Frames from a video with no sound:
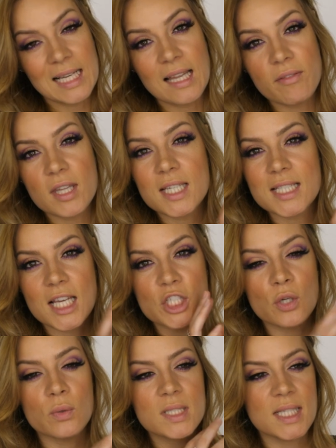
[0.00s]
I love that
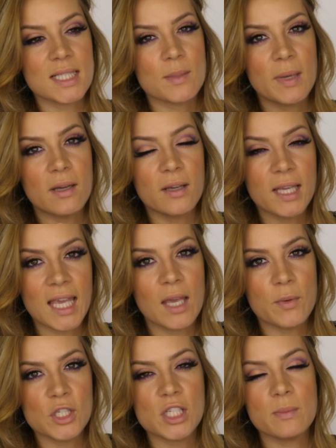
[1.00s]
Natasha always thinks about her
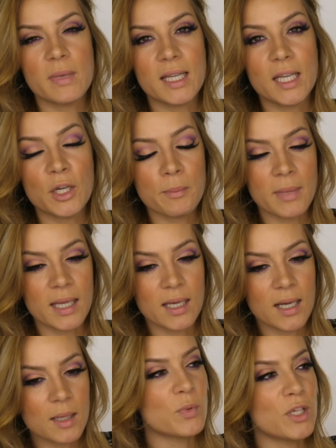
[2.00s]
kit when she's making her
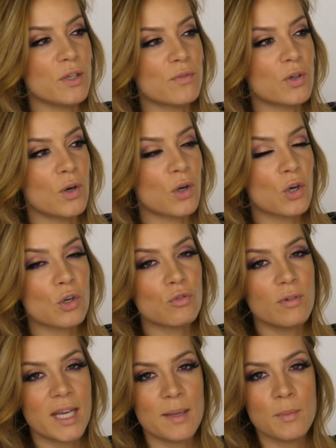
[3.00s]
makeup. When you've got
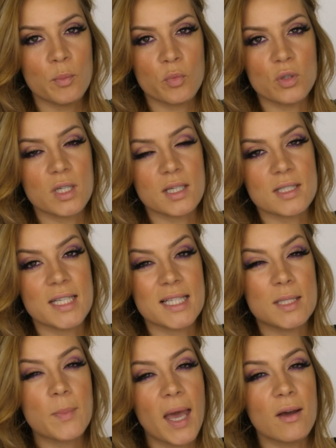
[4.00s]
cream products
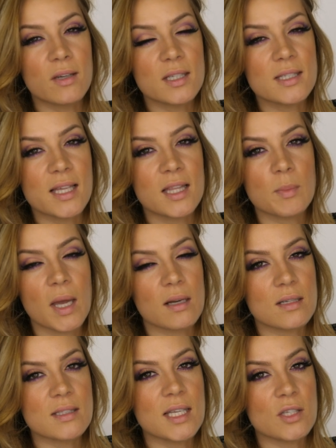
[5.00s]
next to powders and the
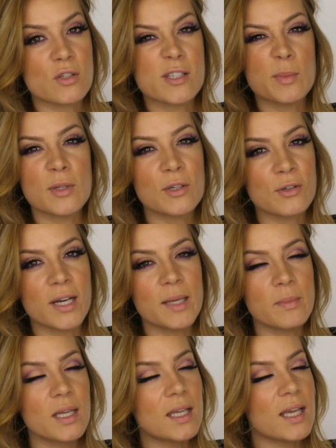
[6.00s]
powder sits on top of the
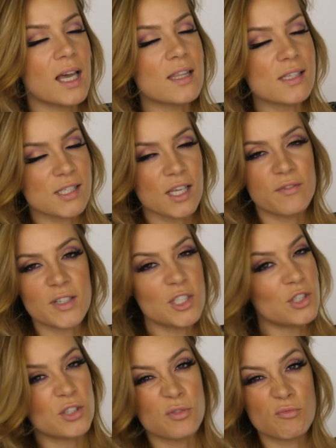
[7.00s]
cream and the
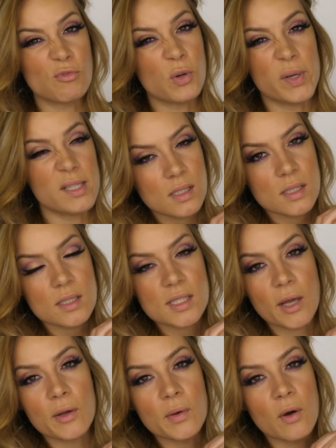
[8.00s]
surface just ruined.
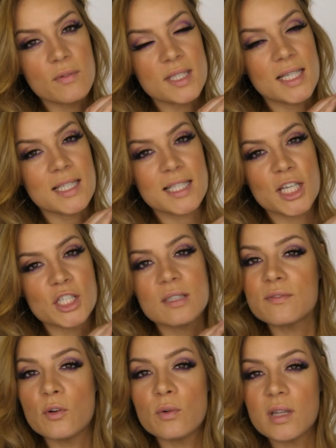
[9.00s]
So obviously
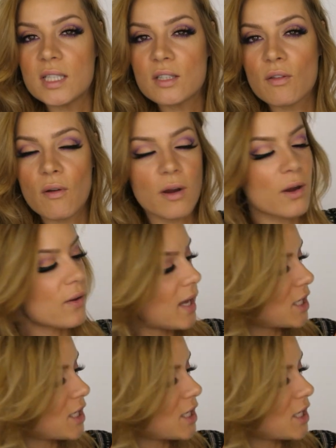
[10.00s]
Natasha's thought this through